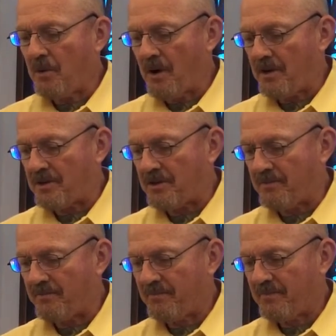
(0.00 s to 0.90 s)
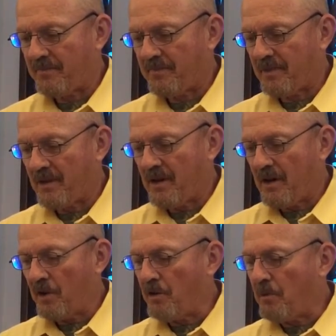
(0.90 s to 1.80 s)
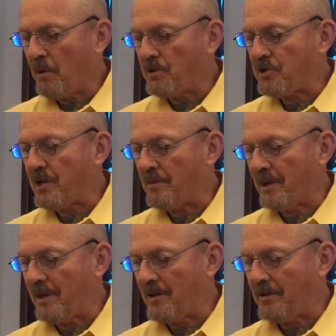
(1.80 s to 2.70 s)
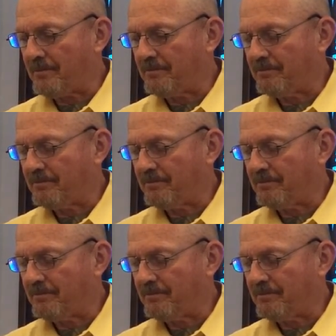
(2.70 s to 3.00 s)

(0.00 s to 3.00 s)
was. Other boats came along.